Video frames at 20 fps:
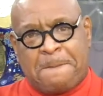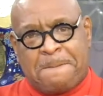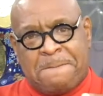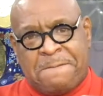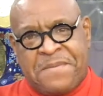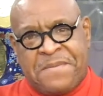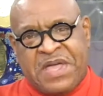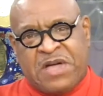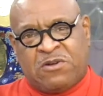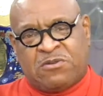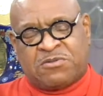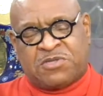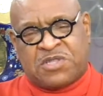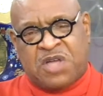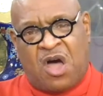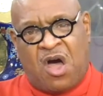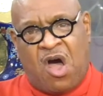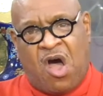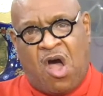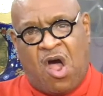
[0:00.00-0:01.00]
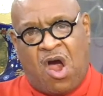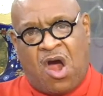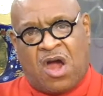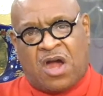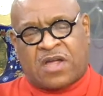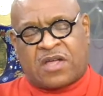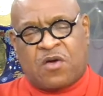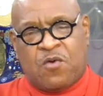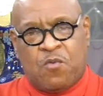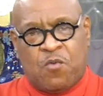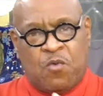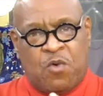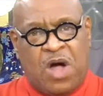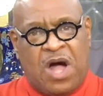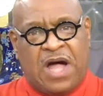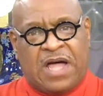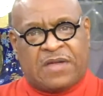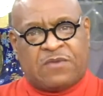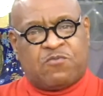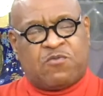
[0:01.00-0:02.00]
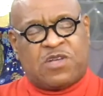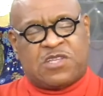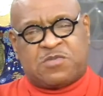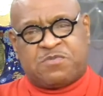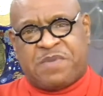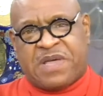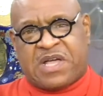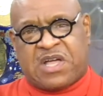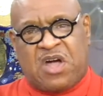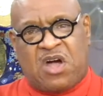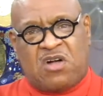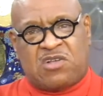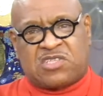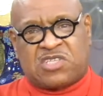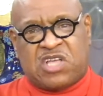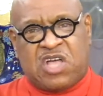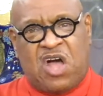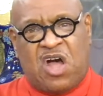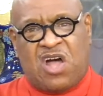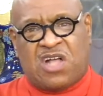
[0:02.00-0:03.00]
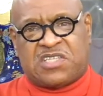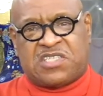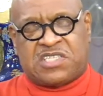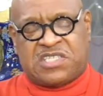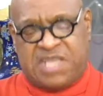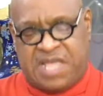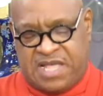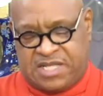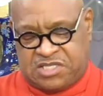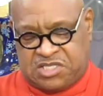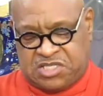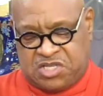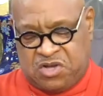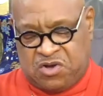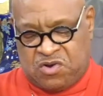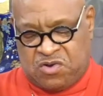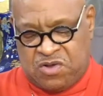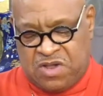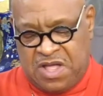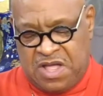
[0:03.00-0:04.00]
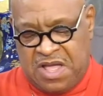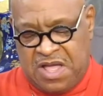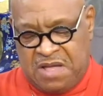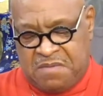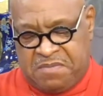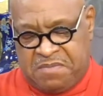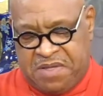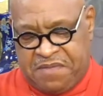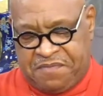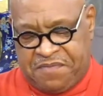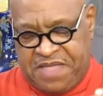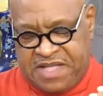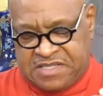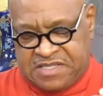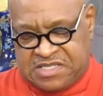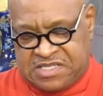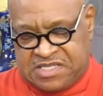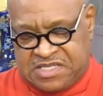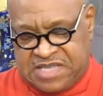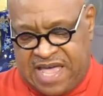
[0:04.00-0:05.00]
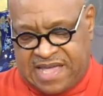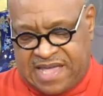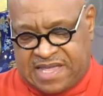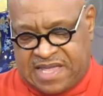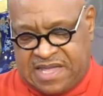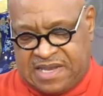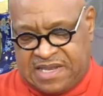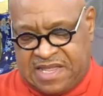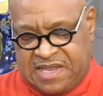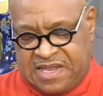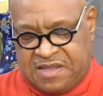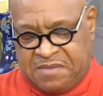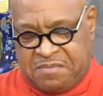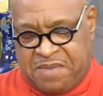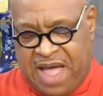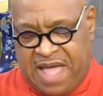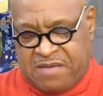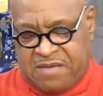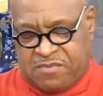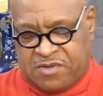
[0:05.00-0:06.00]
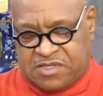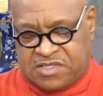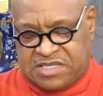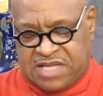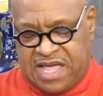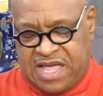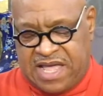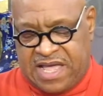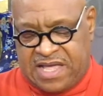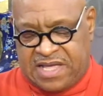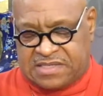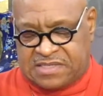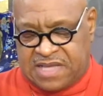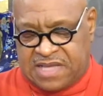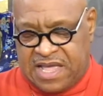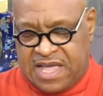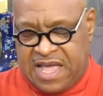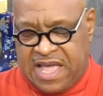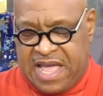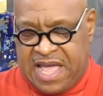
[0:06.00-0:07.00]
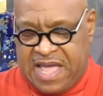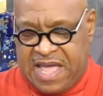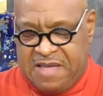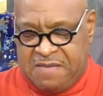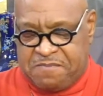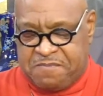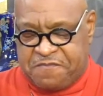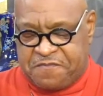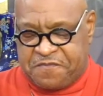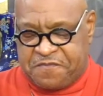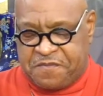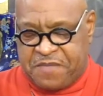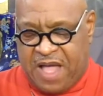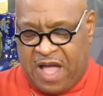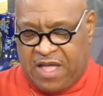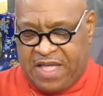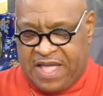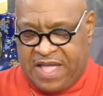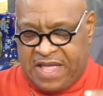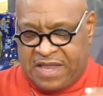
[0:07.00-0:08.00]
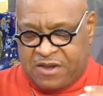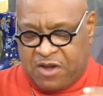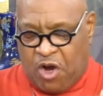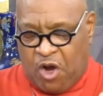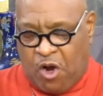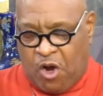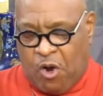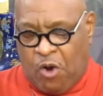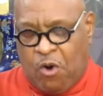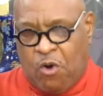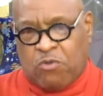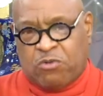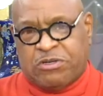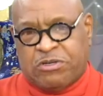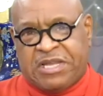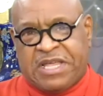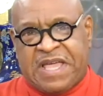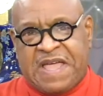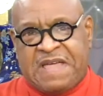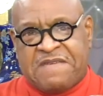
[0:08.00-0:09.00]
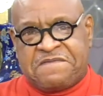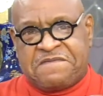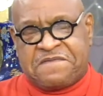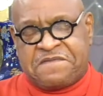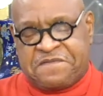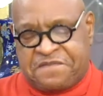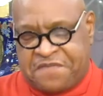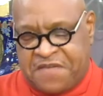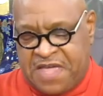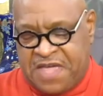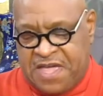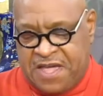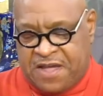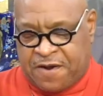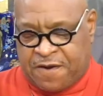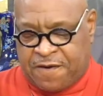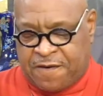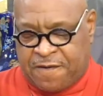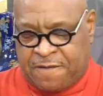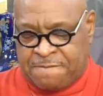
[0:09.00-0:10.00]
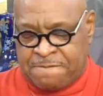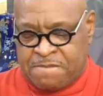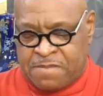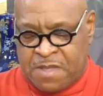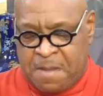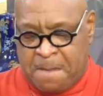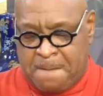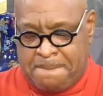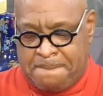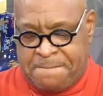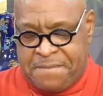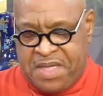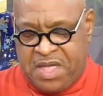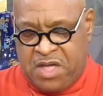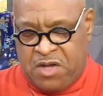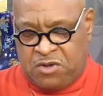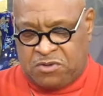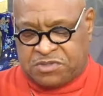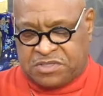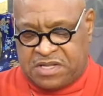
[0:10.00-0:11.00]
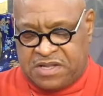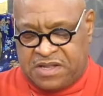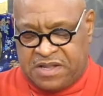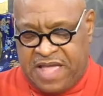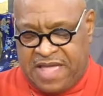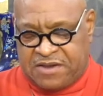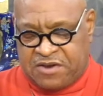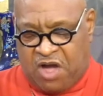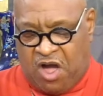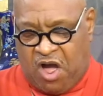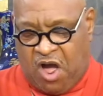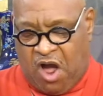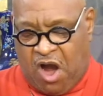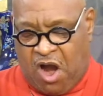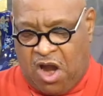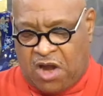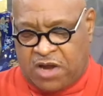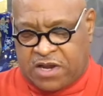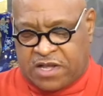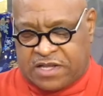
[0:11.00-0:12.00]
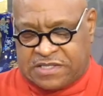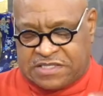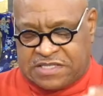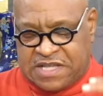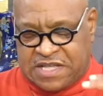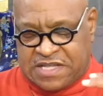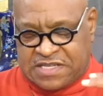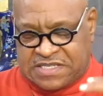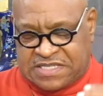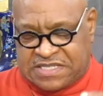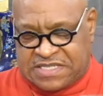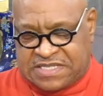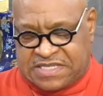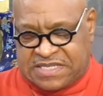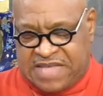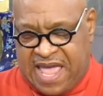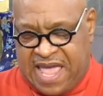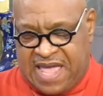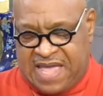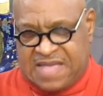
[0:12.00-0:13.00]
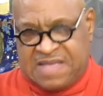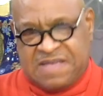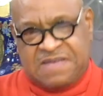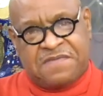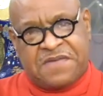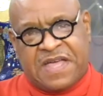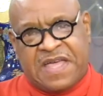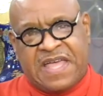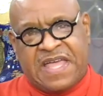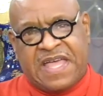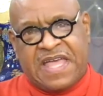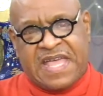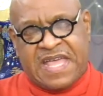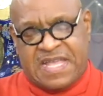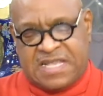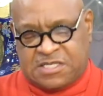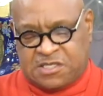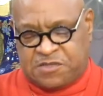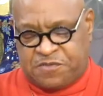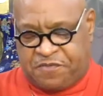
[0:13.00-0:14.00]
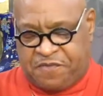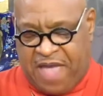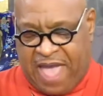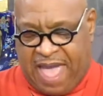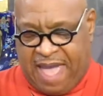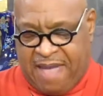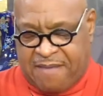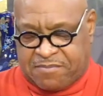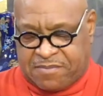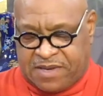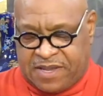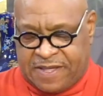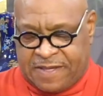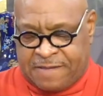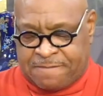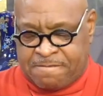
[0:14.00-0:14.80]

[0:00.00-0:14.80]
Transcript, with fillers: built the ark, one was because God said so. But then, secondly, the Bible says he, in holy fear, built an ark to save his family.